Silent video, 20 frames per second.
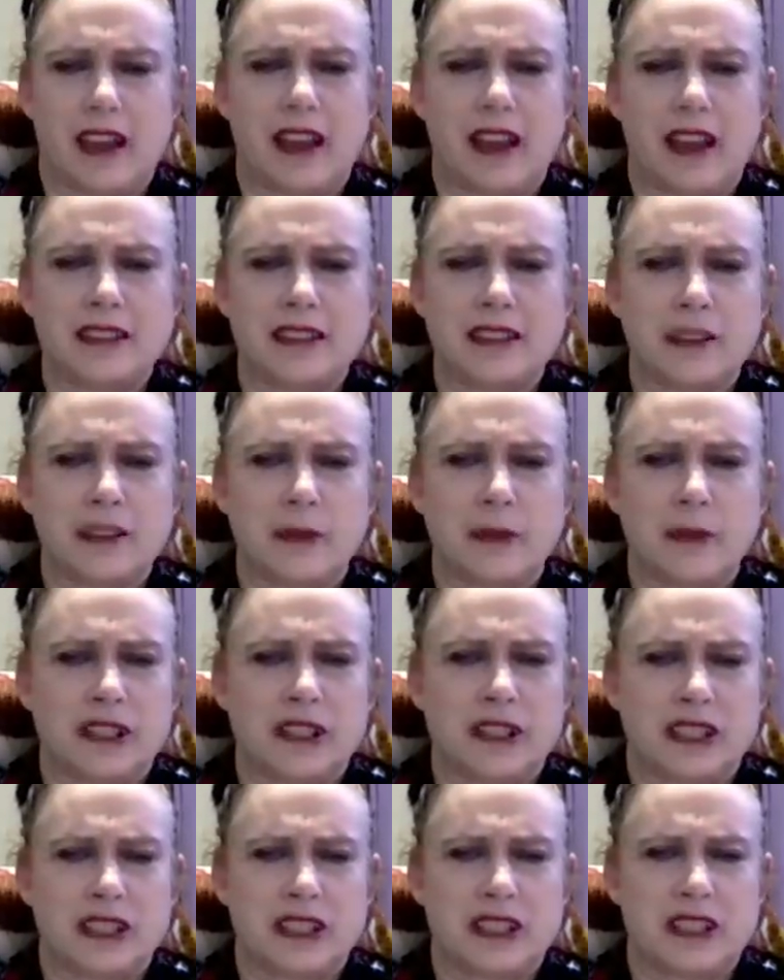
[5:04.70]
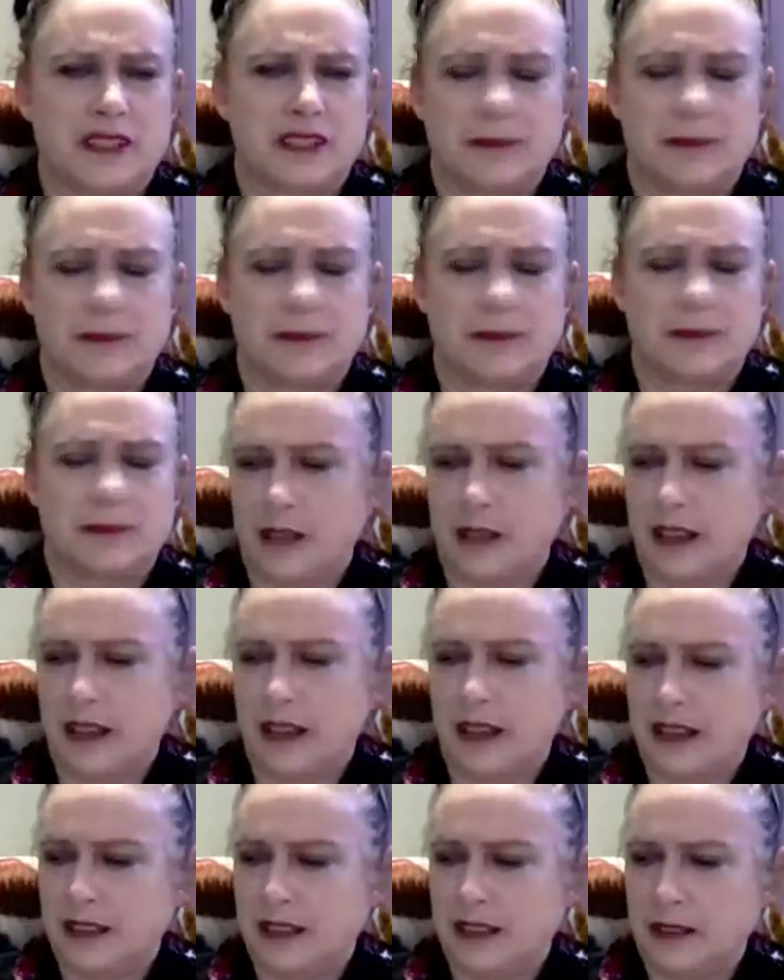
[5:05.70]
I sell widgets. Okay,
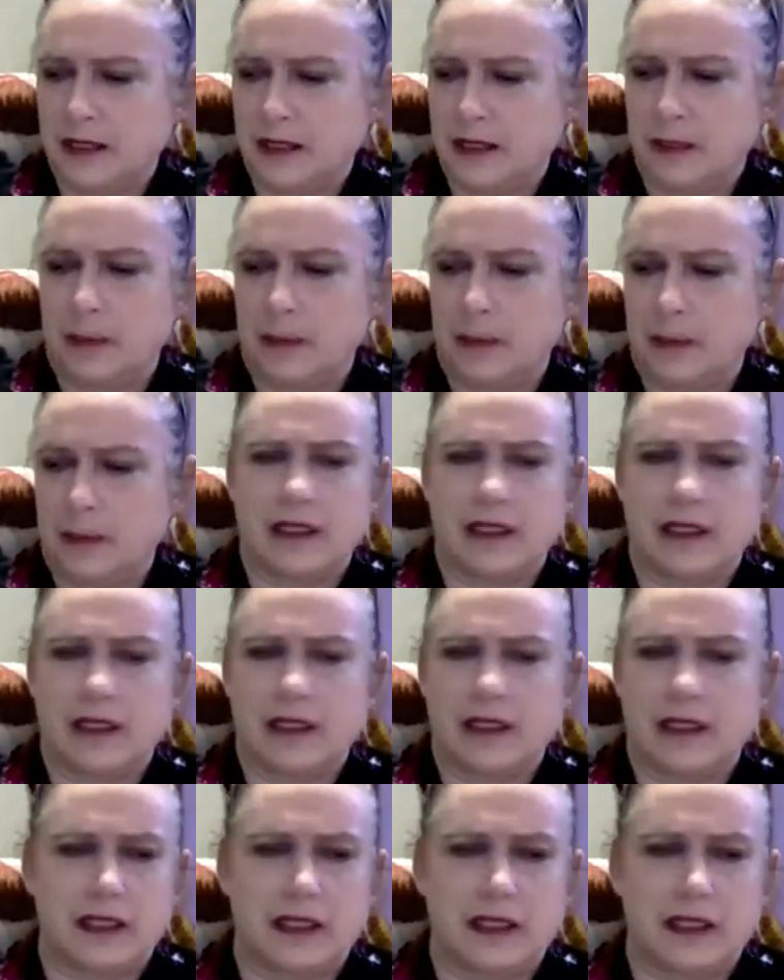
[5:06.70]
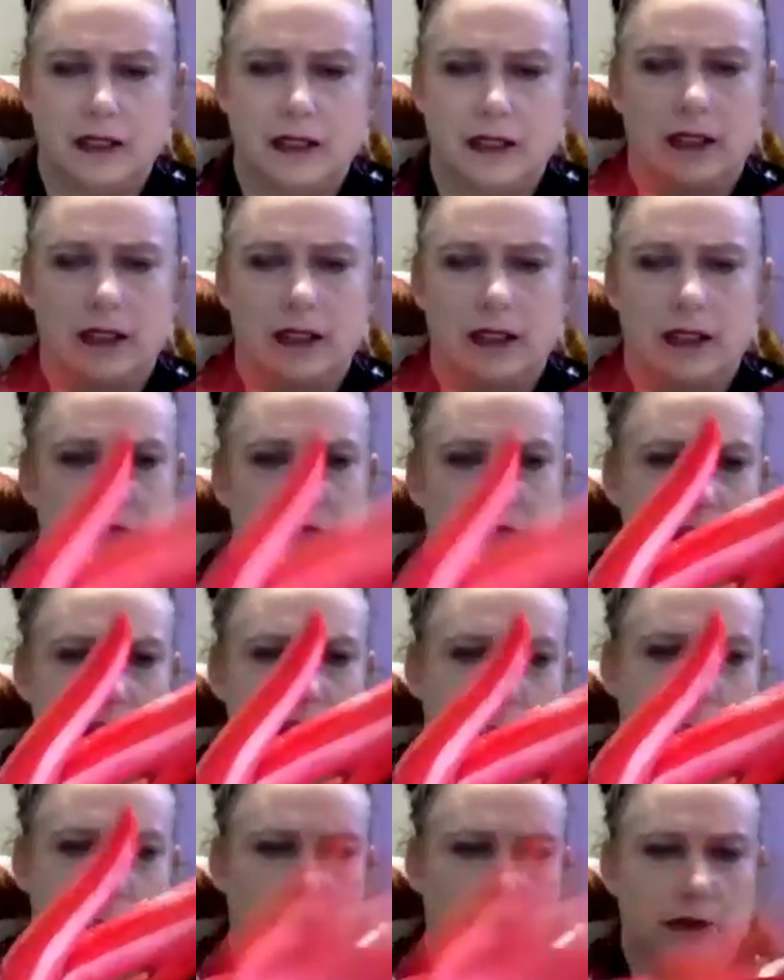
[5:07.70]
I sell something. I sell
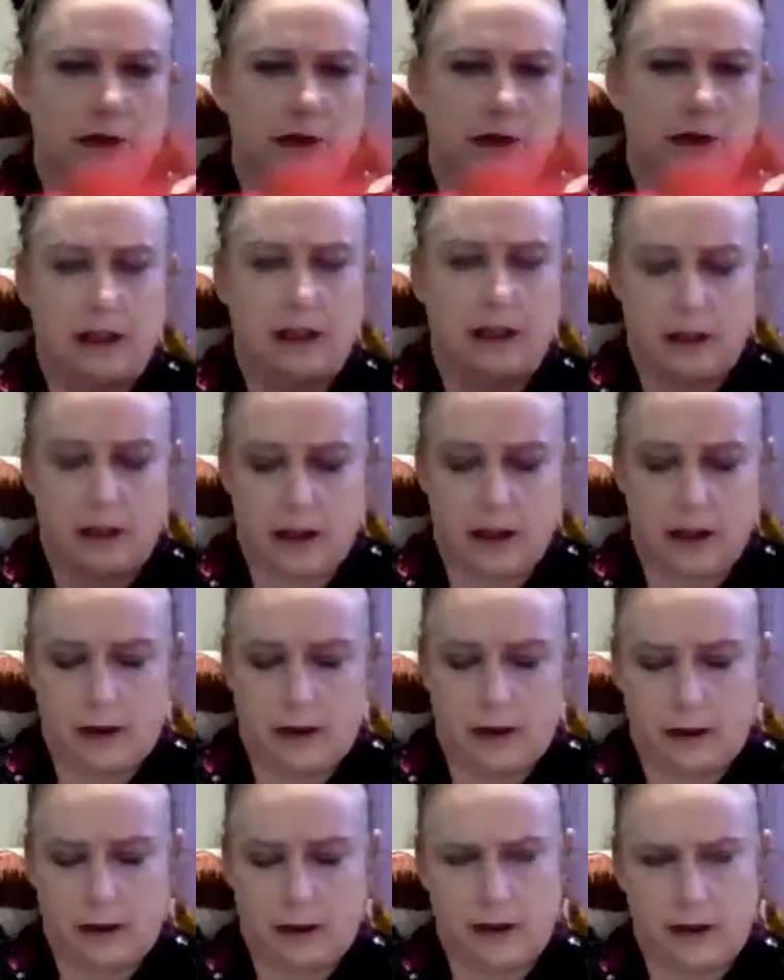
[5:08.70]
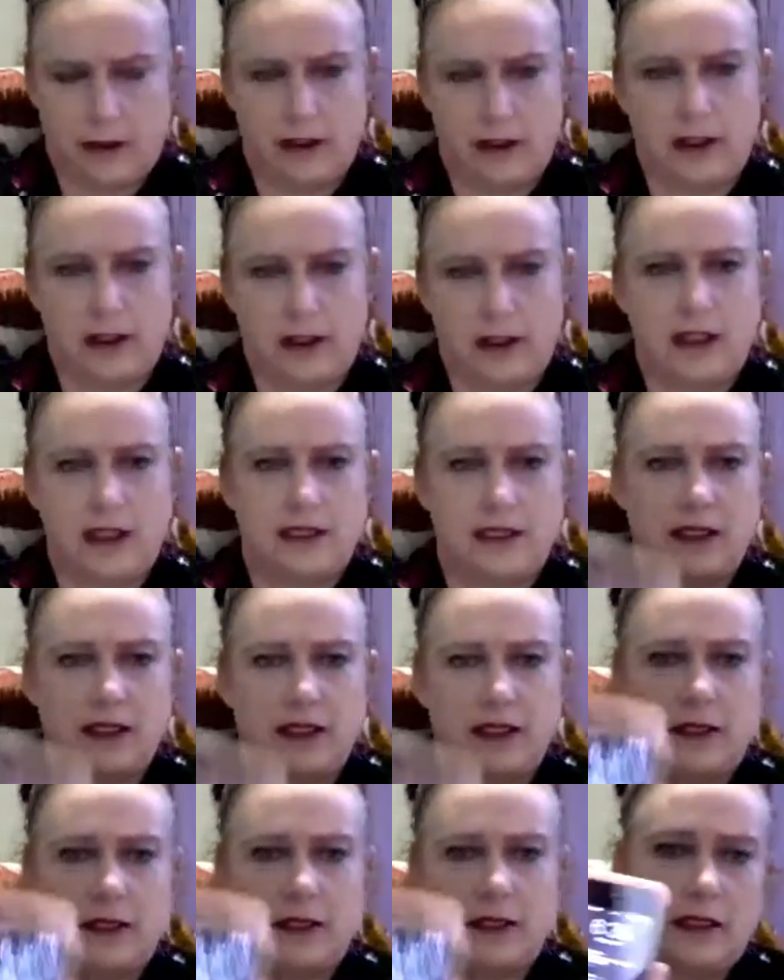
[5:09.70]
staplers, right? Or I
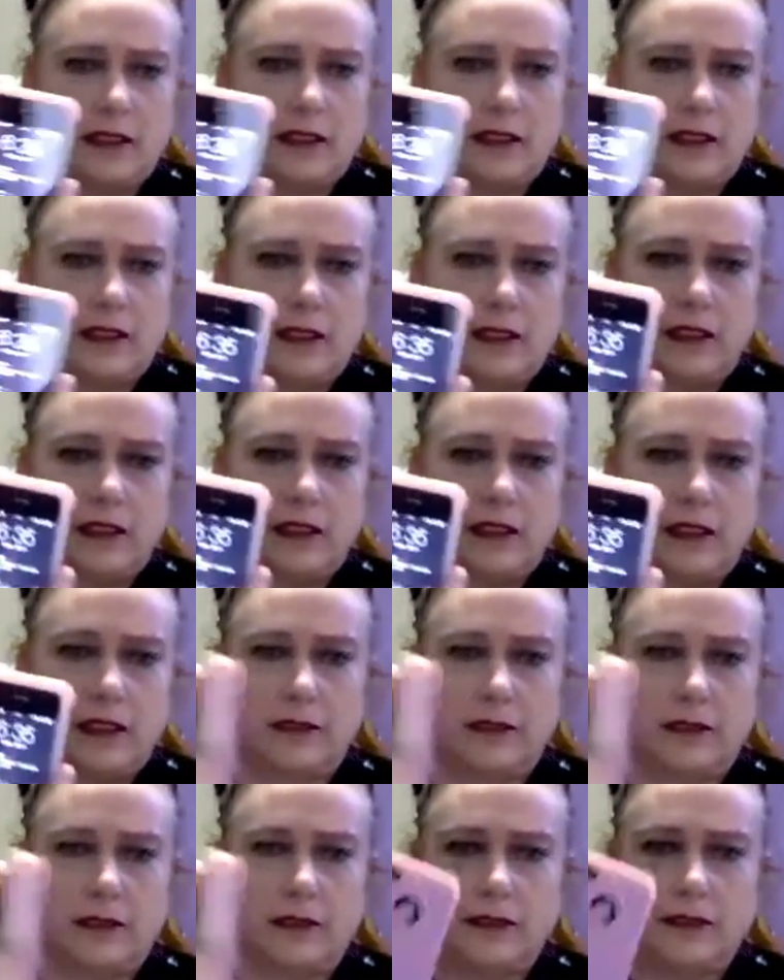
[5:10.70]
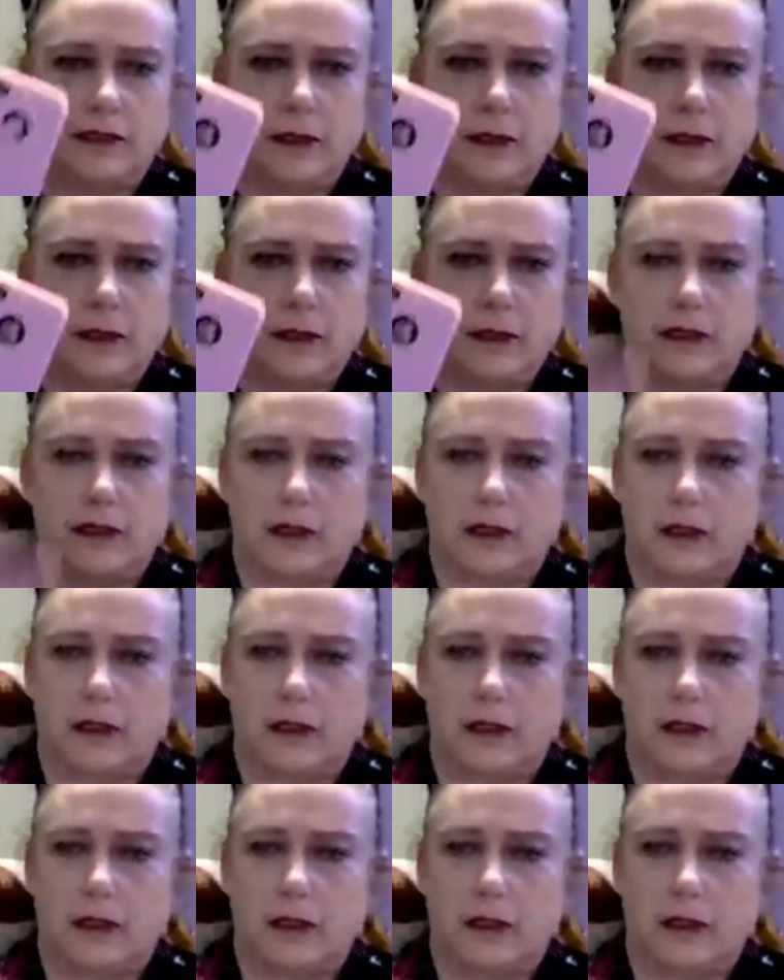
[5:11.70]
sell, phones.